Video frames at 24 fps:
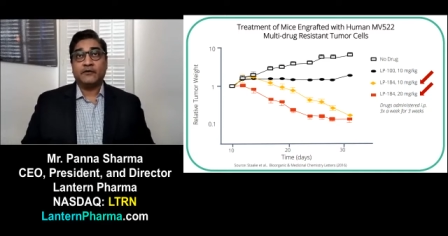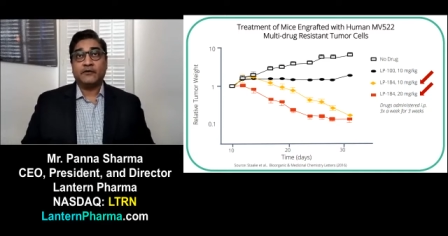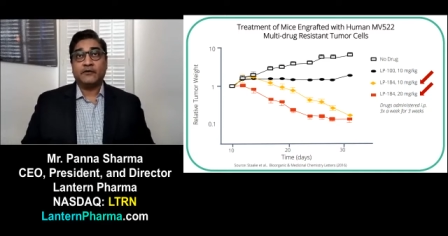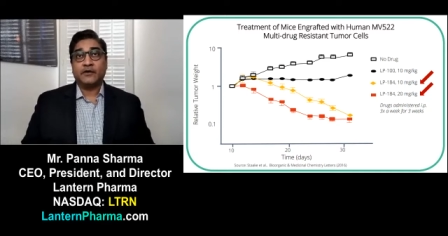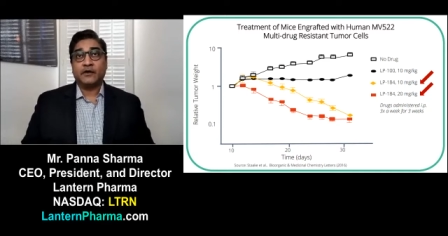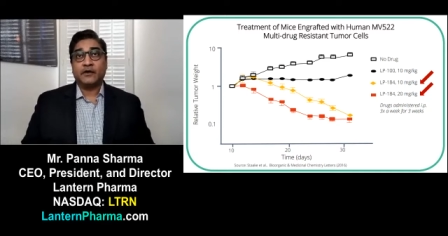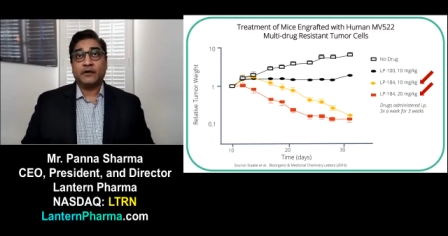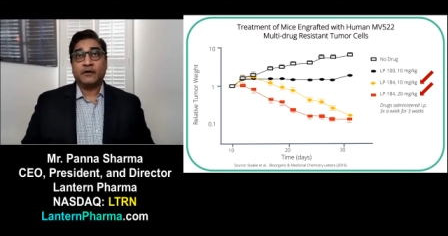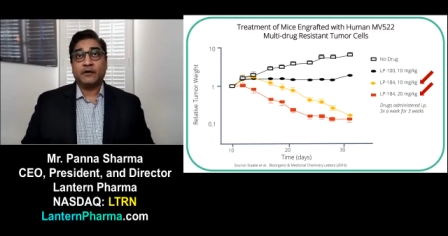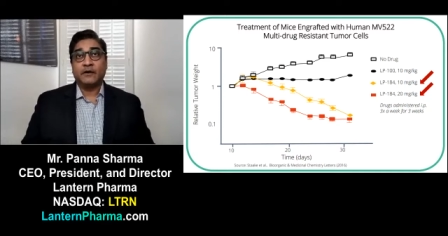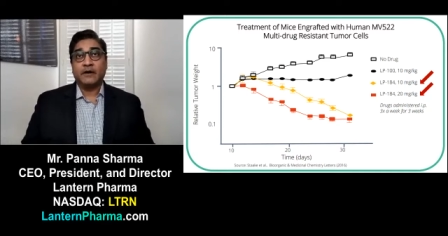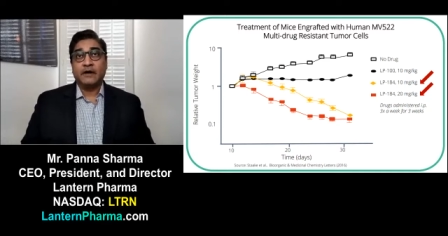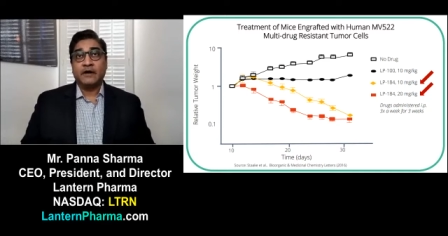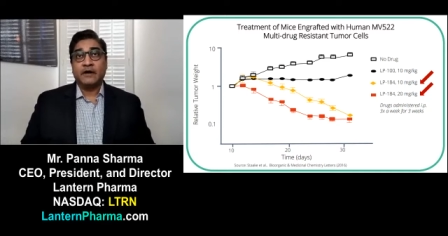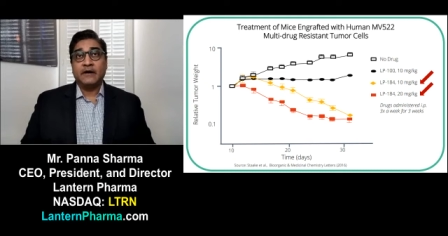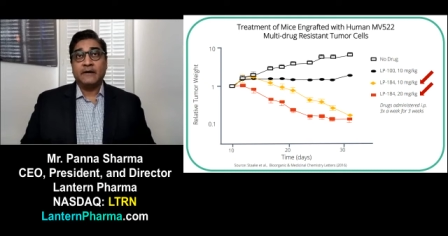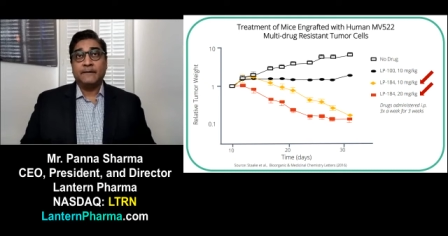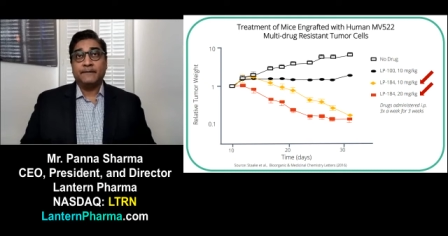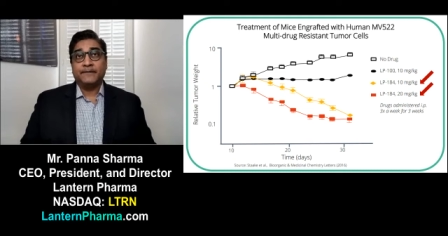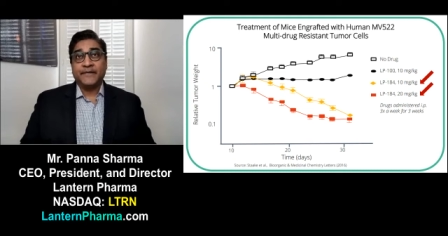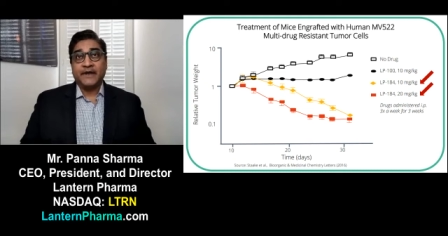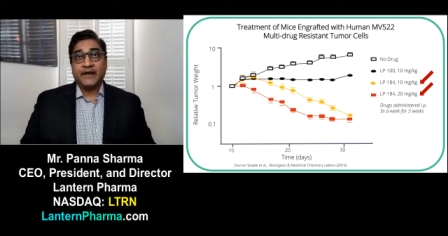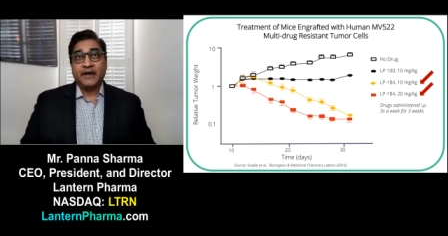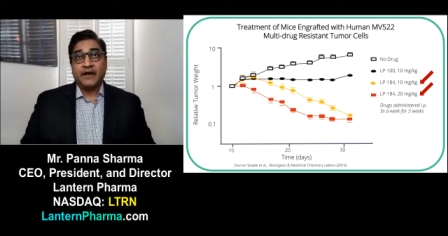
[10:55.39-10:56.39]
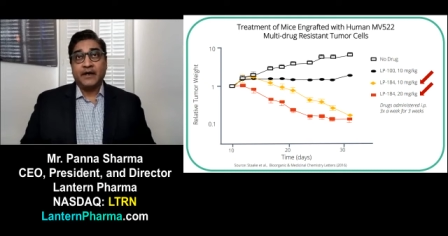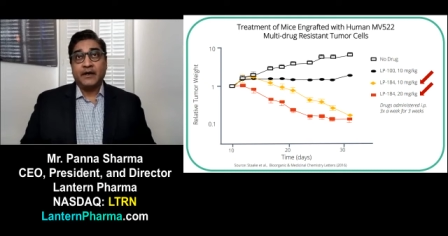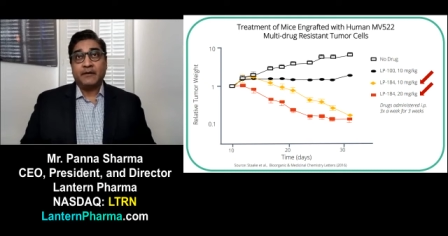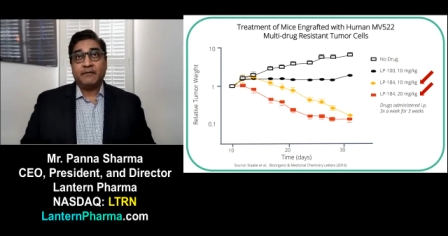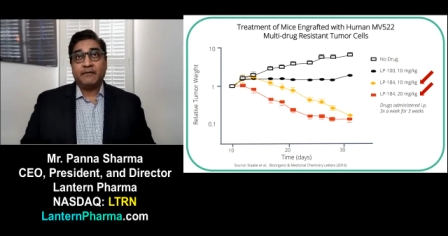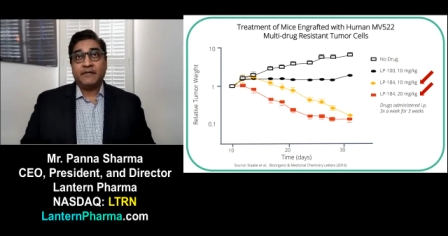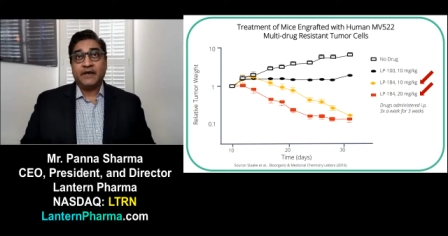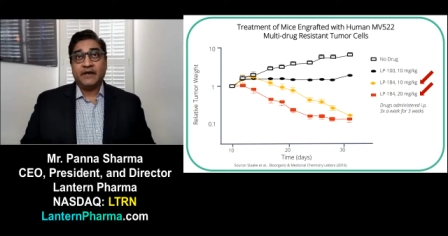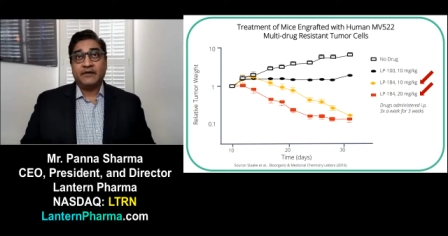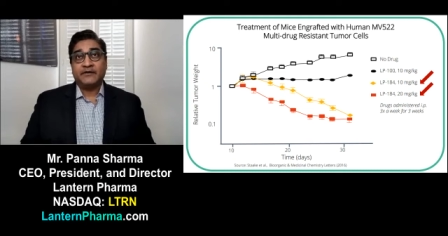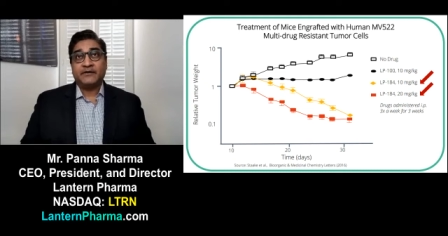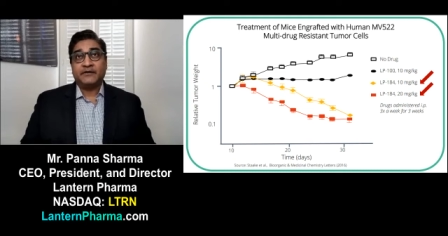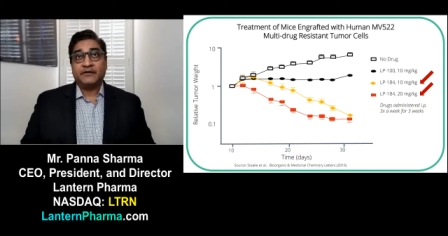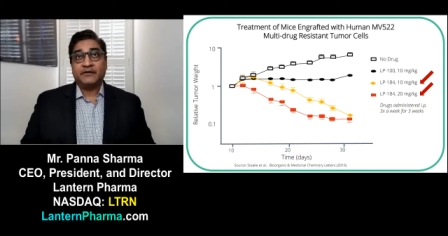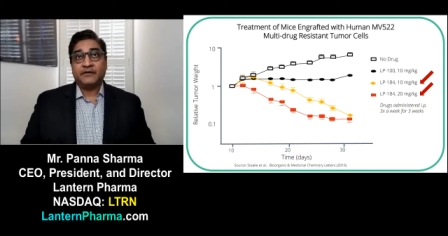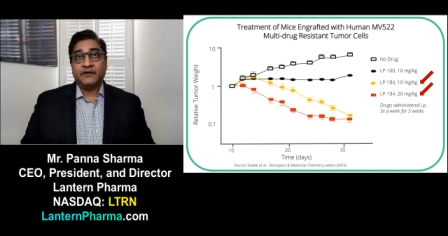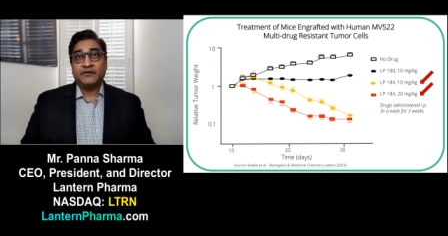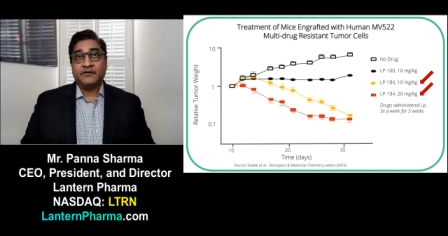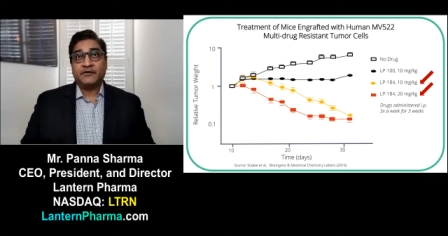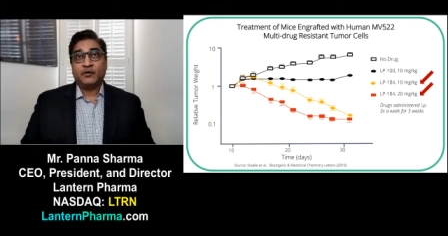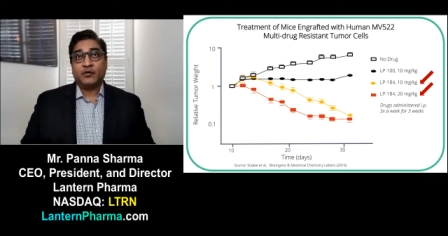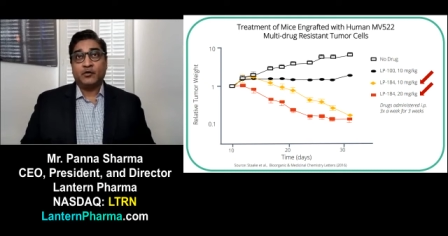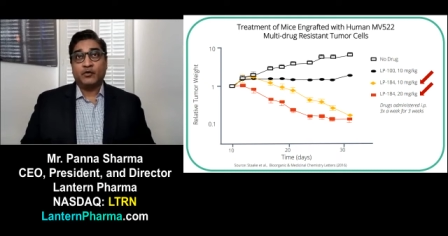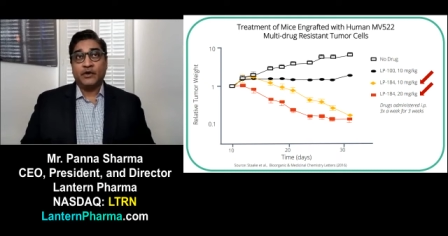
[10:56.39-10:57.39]
So um, it's
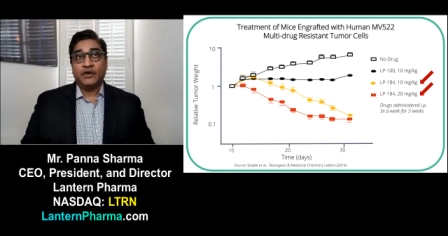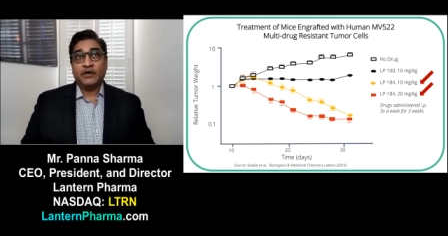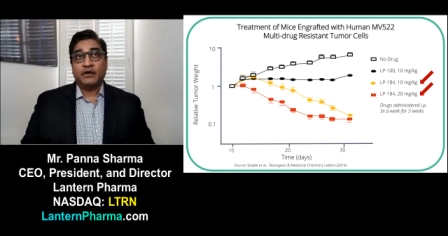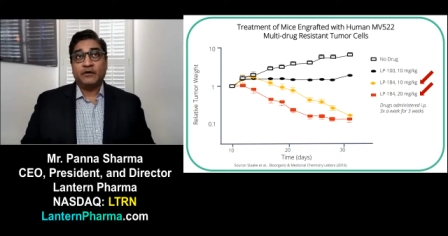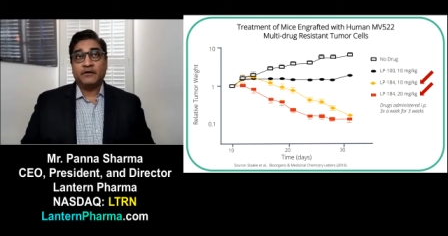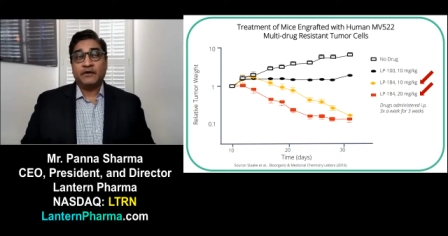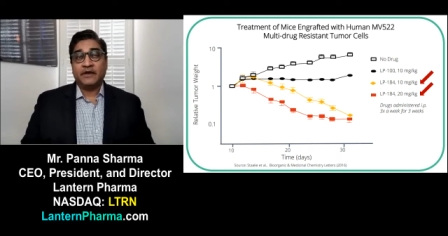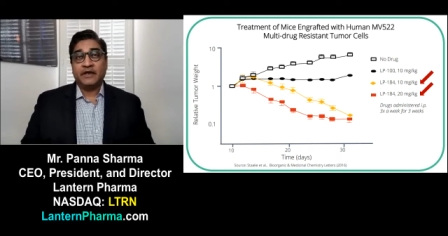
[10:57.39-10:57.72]
there's a real